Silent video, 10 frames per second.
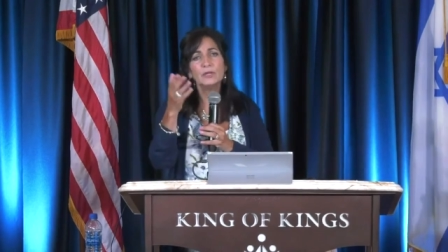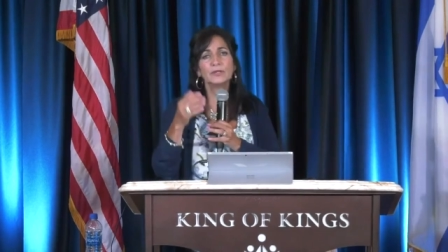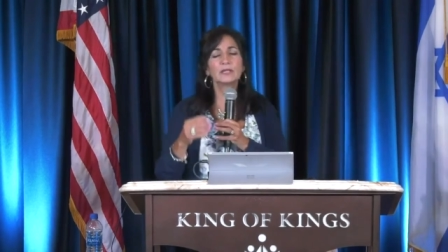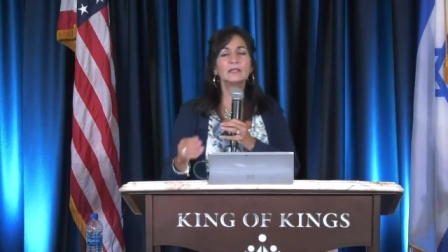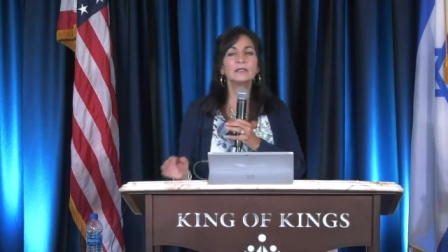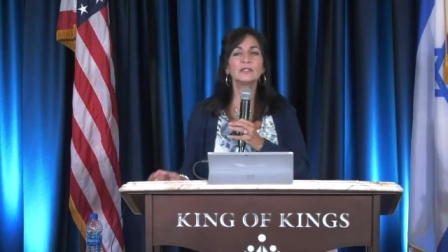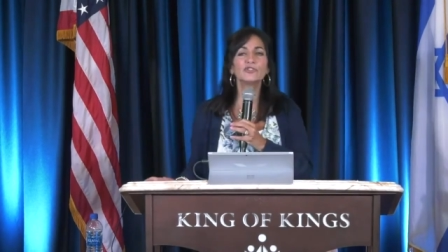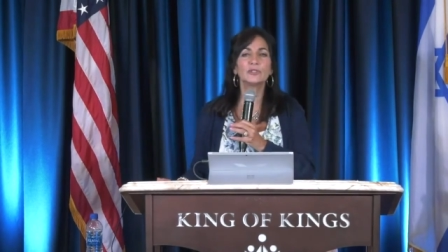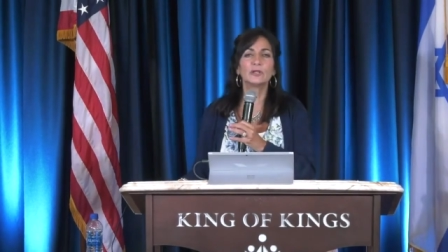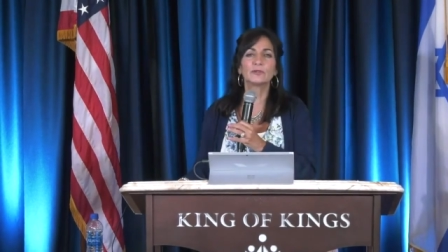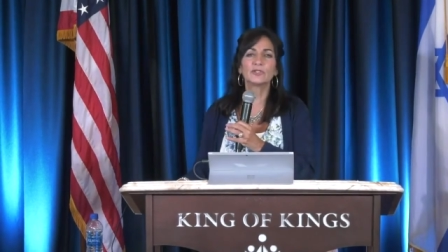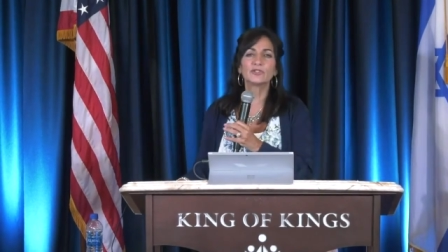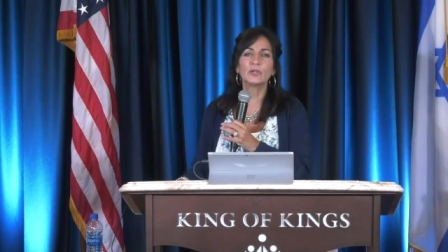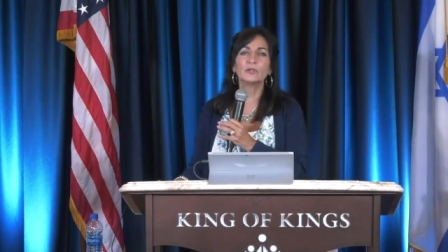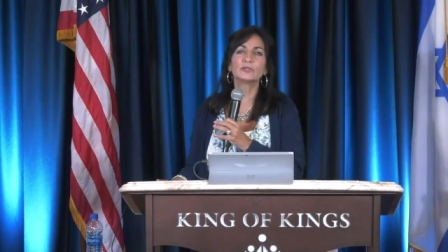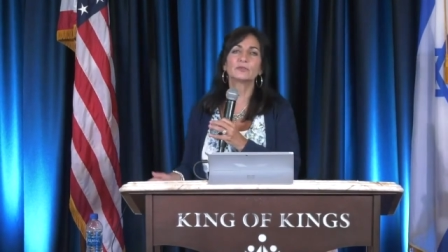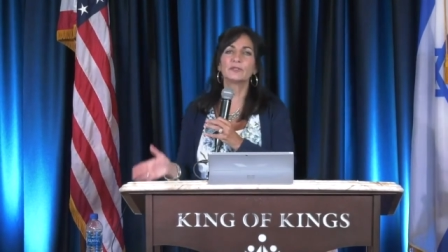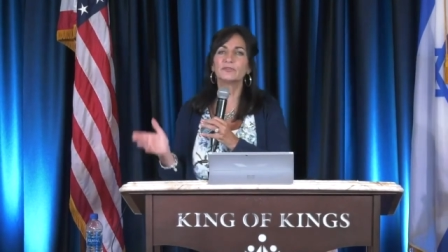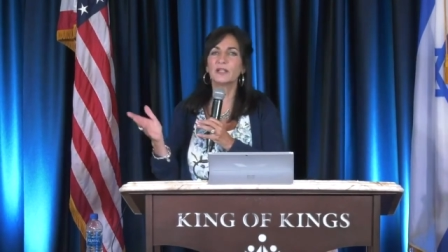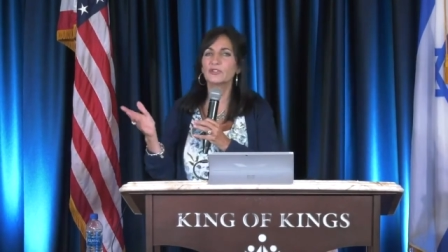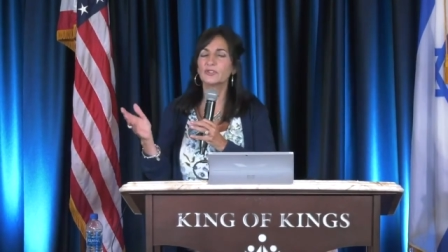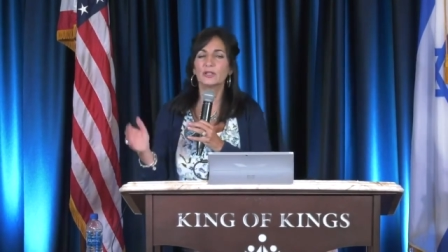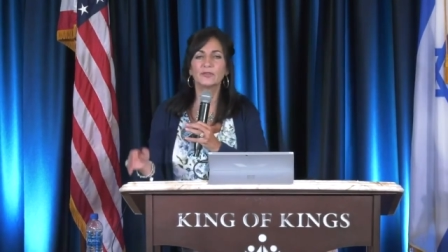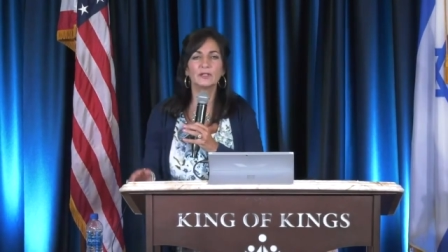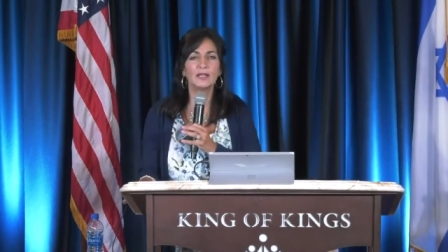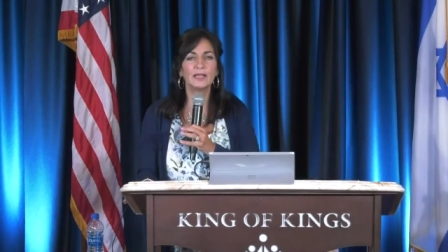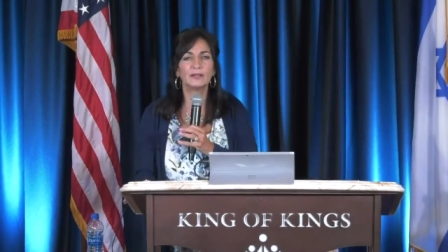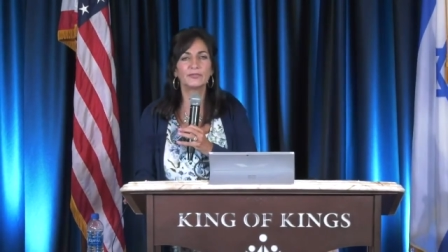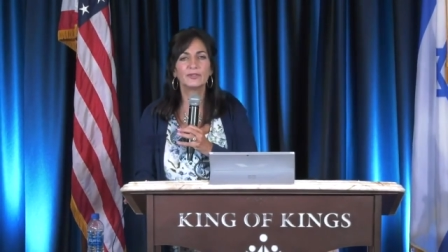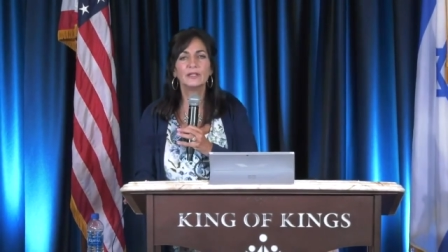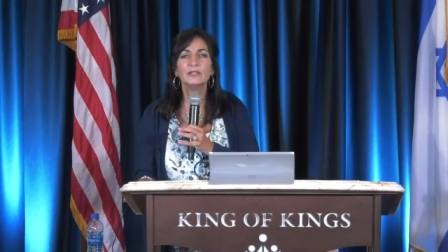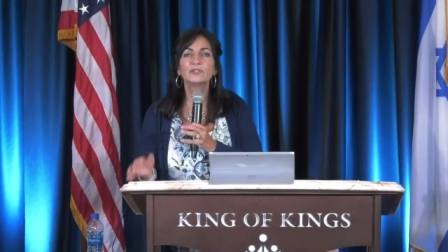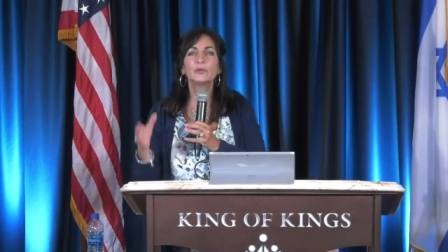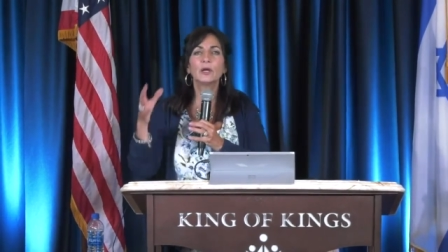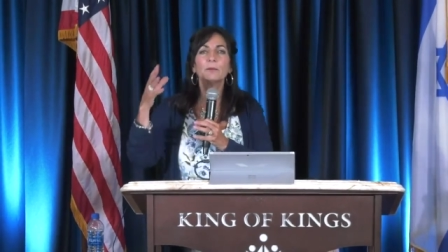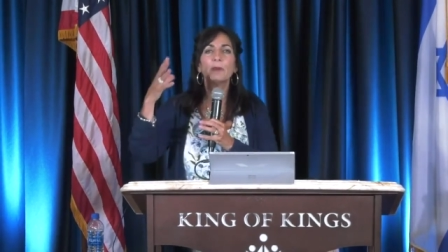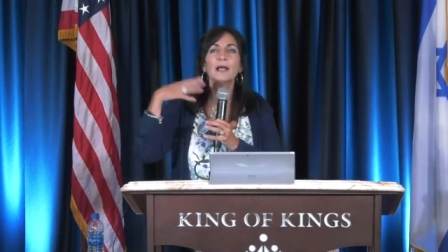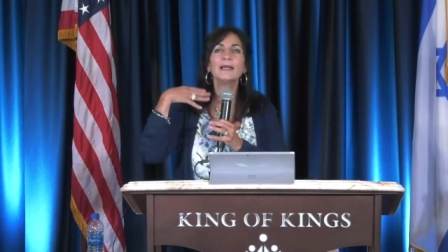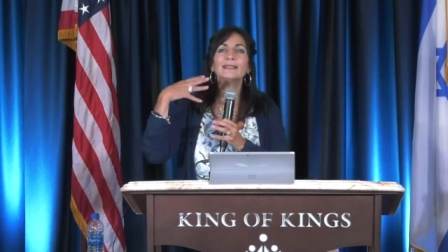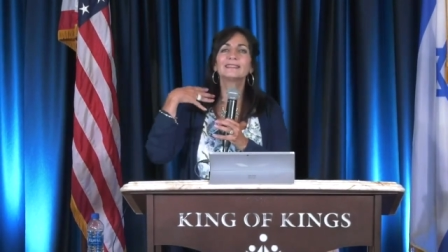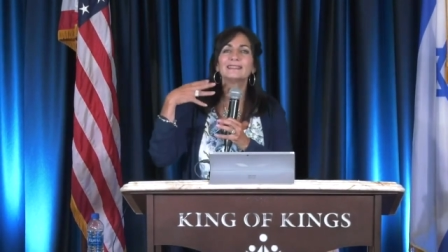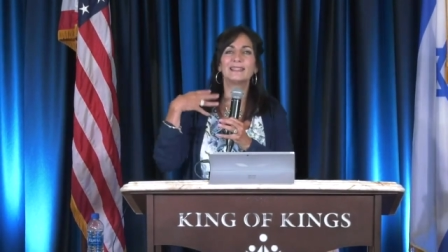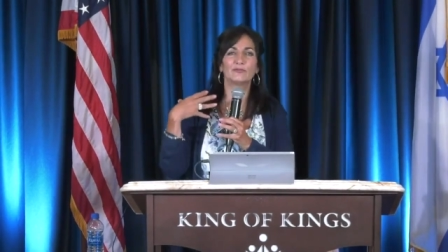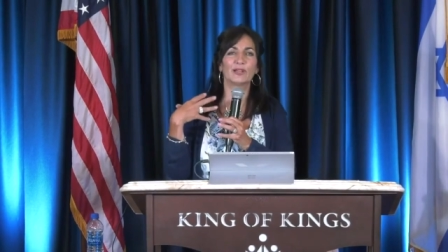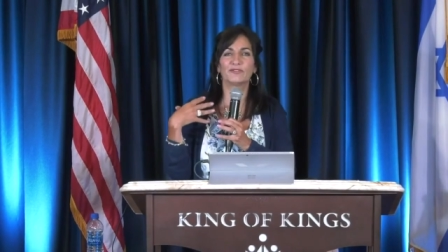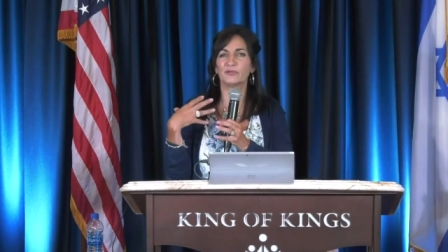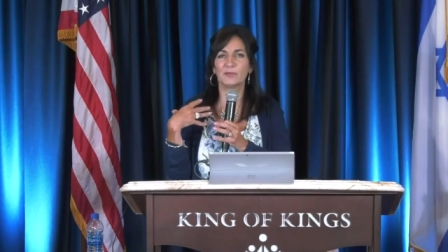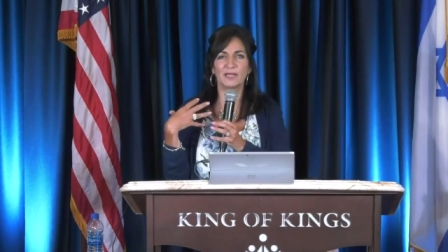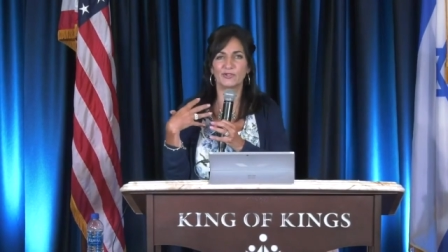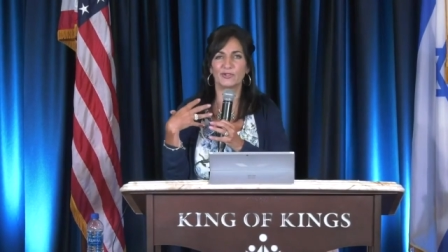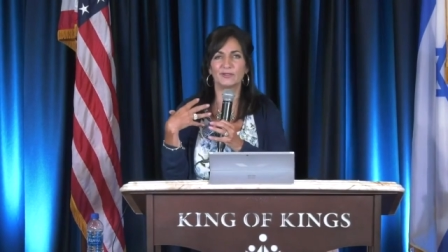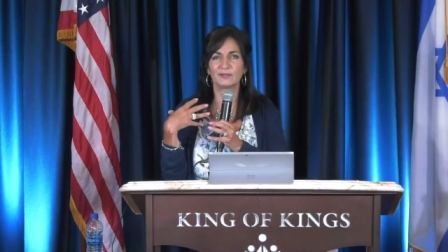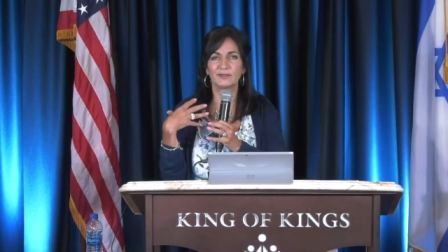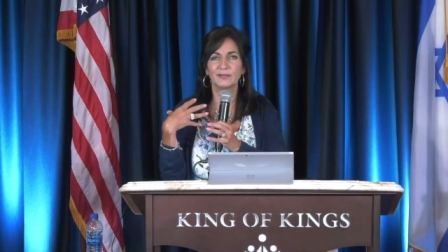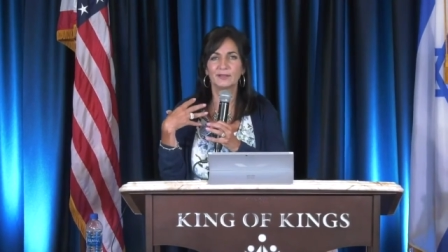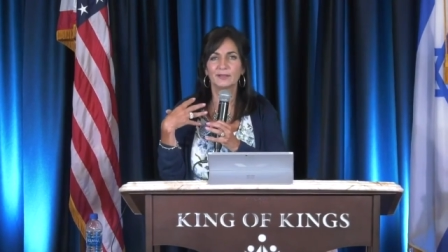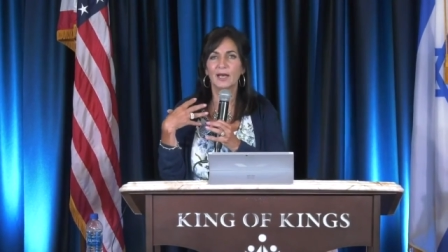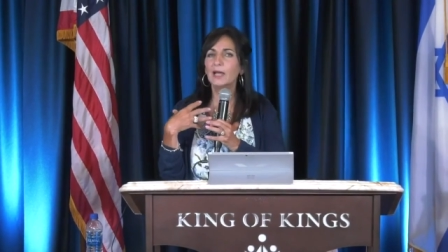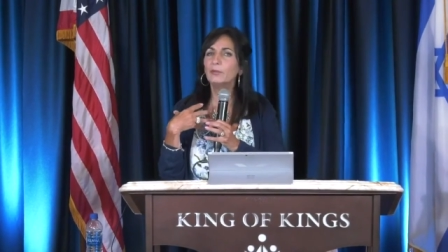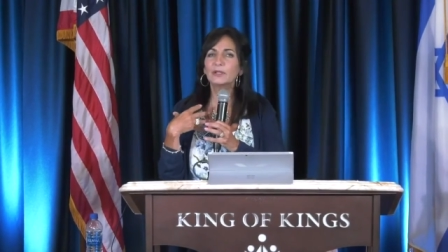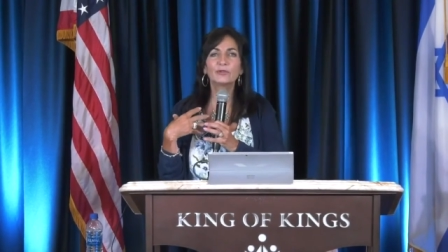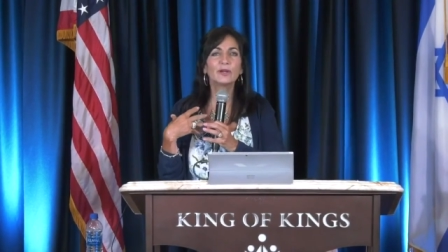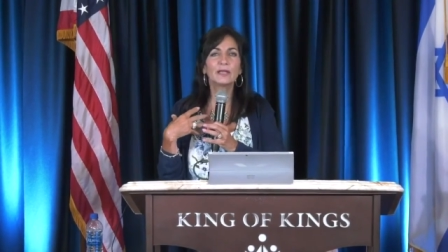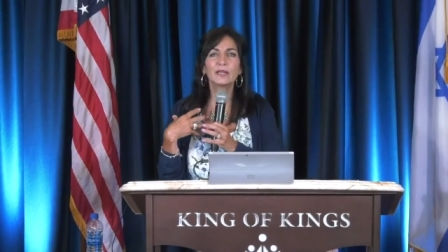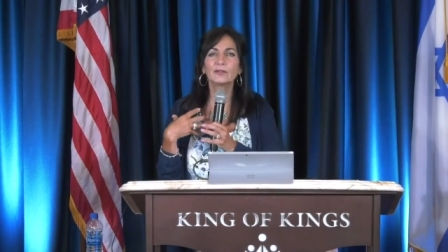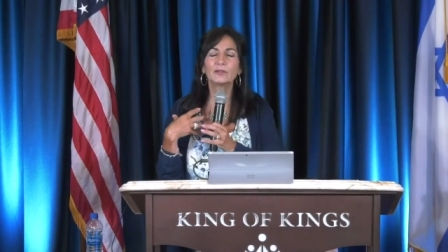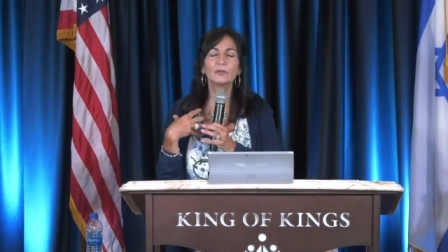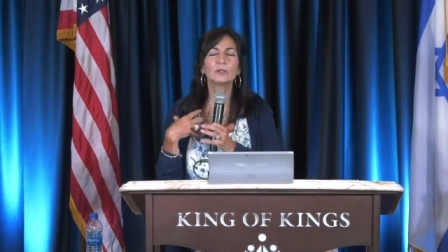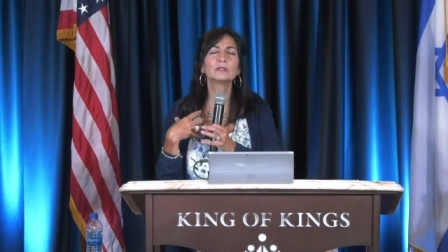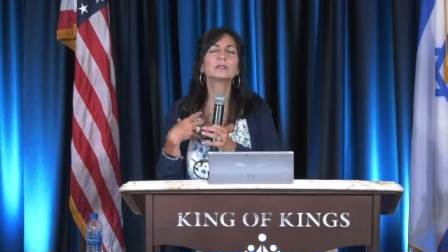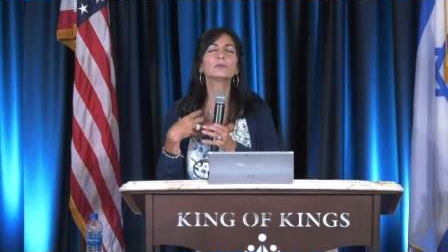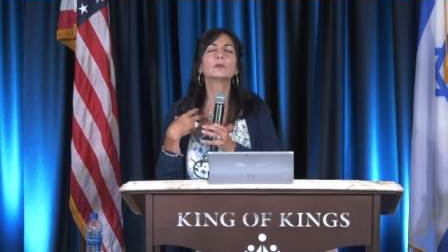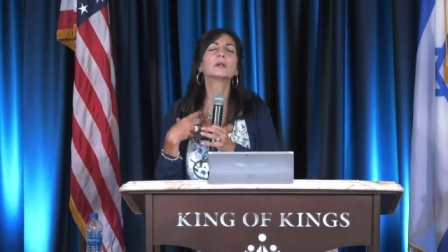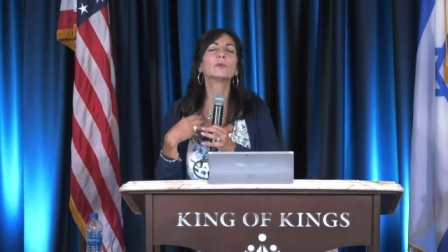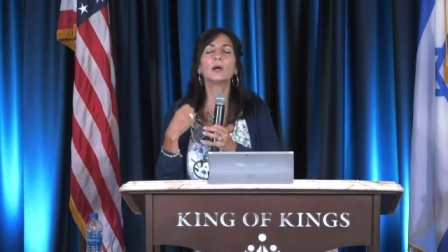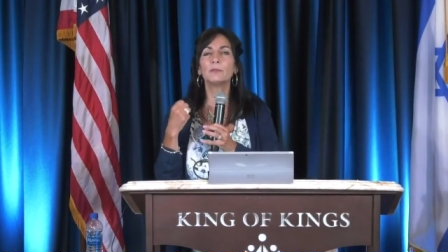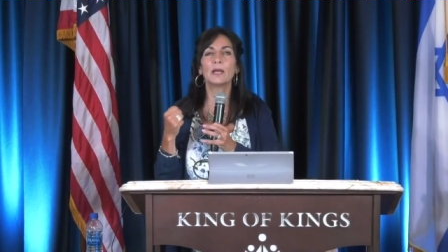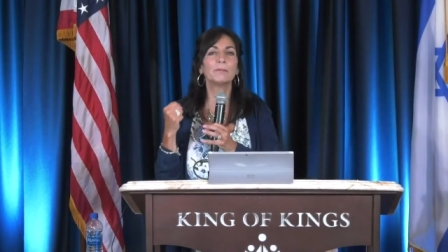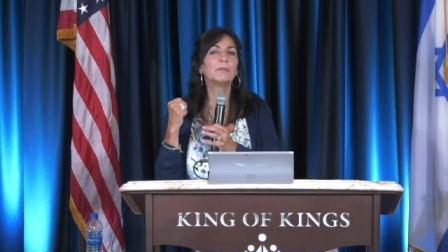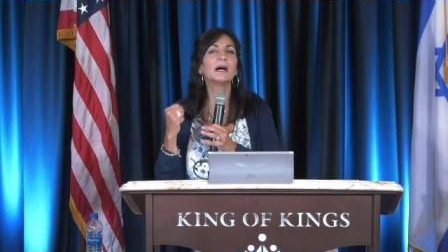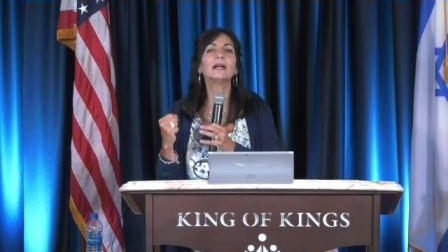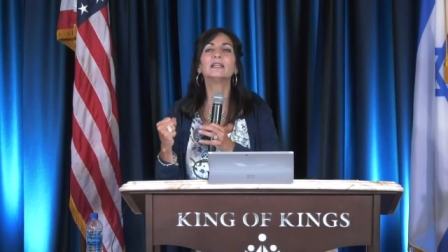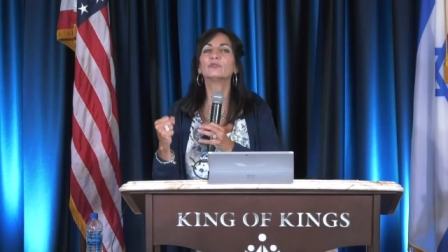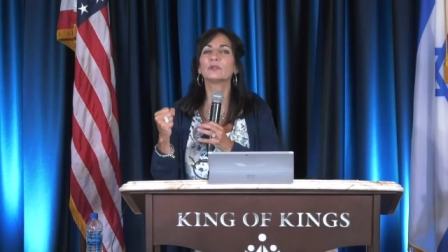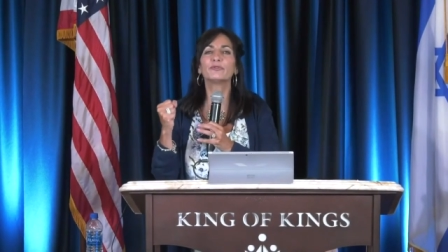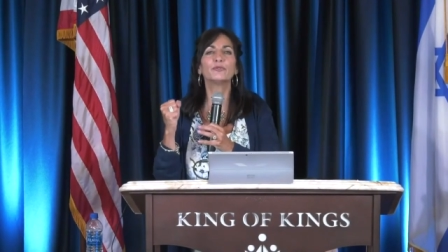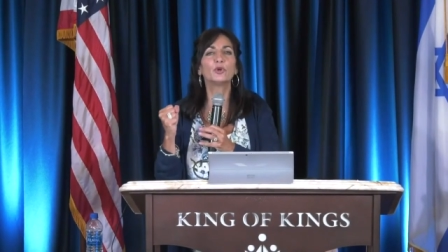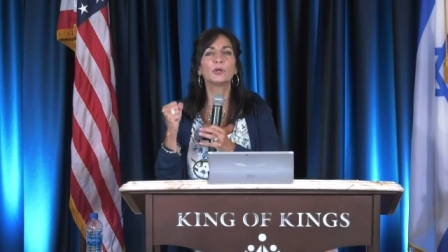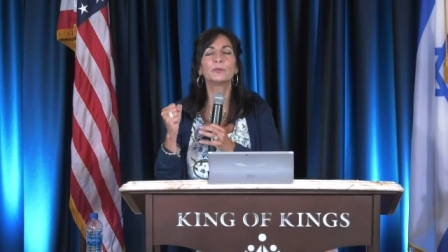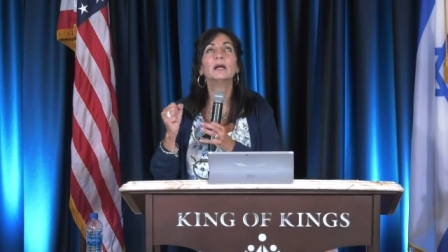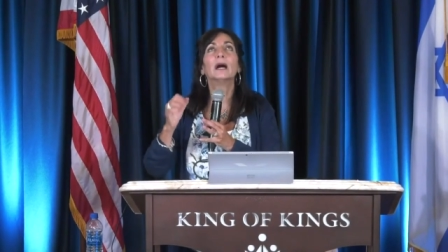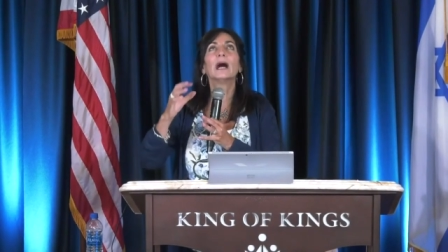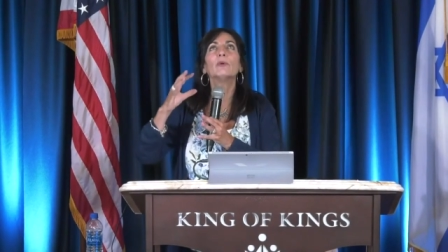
So the condition of our soul is a reflection of our life. So our minds need reformation. Amen. I've been crying out to the Lord. I said, Lord, I want my mind reformed.